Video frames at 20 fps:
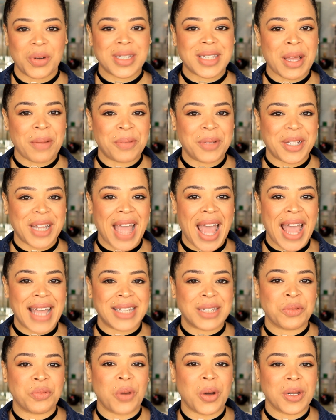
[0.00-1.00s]
What's up you
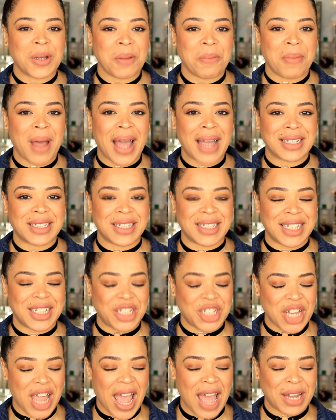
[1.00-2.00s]
guys? Welcome back to the
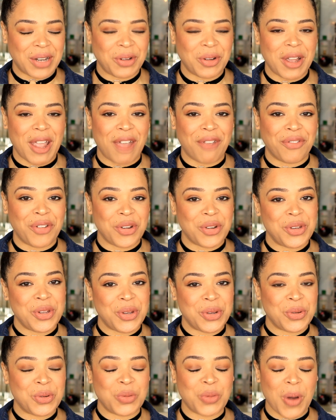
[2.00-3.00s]
channel. If you're
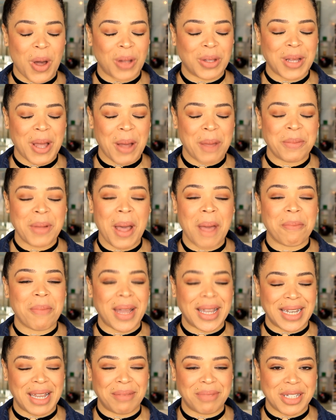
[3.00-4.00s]
new, welcome.
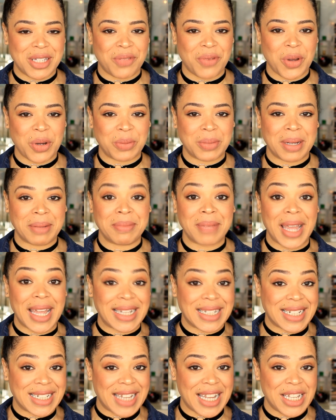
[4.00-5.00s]
My name is Vilma.
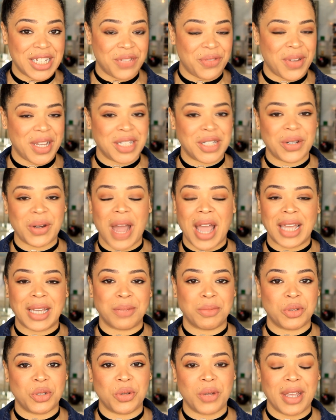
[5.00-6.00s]
In today's video, I
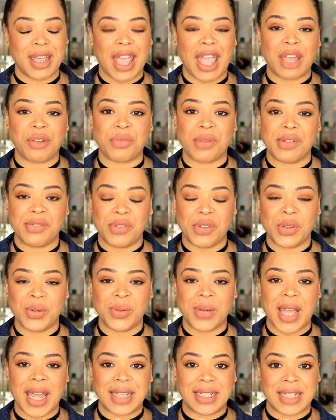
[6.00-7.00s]
am doing a
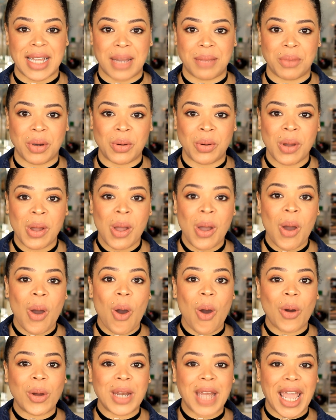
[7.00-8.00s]
review and demo
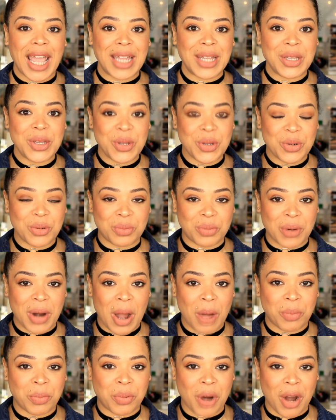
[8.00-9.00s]
on a new
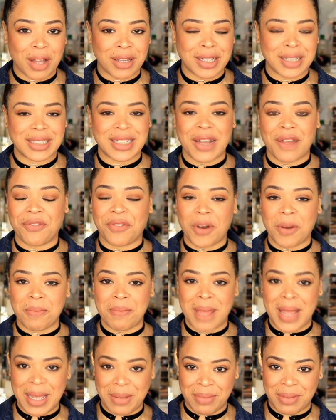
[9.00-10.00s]
brow product
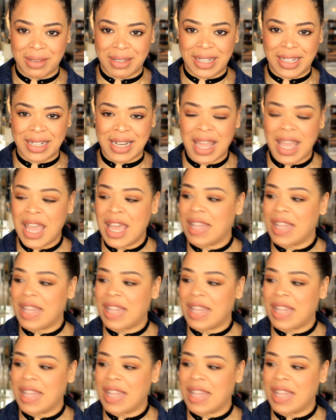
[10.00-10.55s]
from Maybelline.